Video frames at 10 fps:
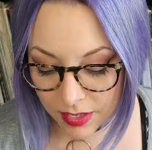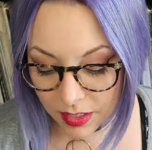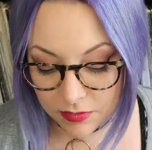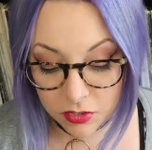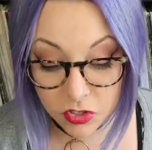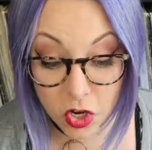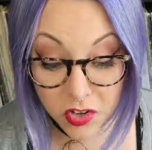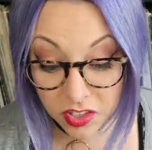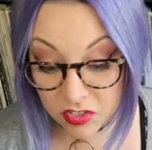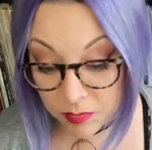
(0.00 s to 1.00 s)
He loves their show.
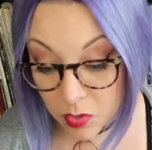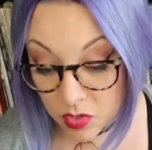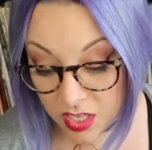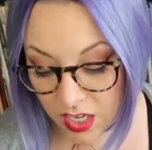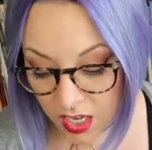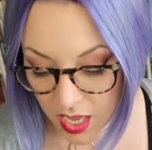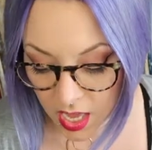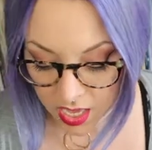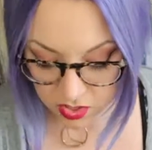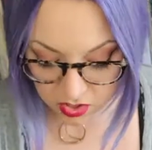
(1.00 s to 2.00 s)
He loves their music.
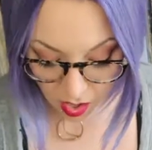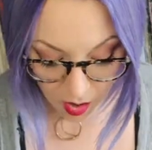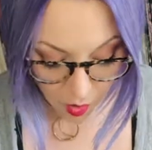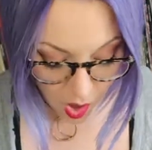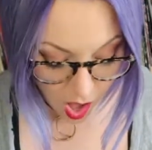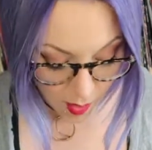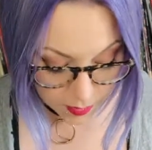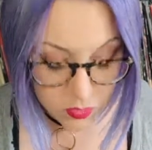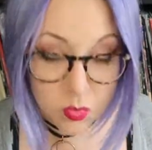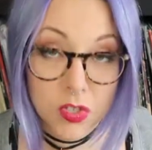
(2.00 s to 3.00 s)
So it
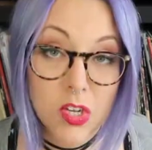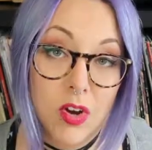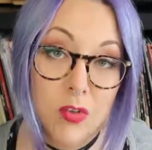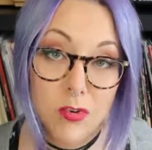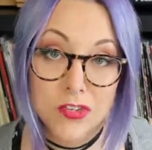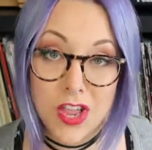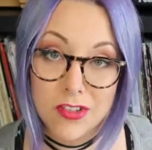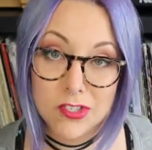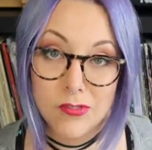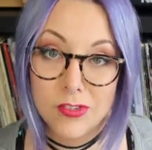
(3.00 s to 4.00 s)
was a really great first
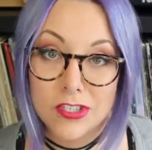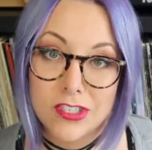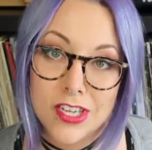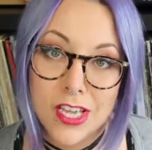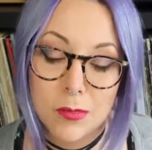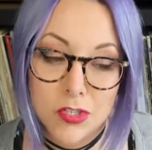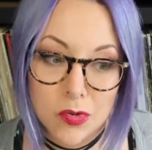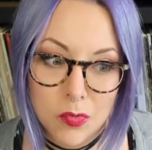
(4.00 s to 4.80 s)
concert for us to take him to.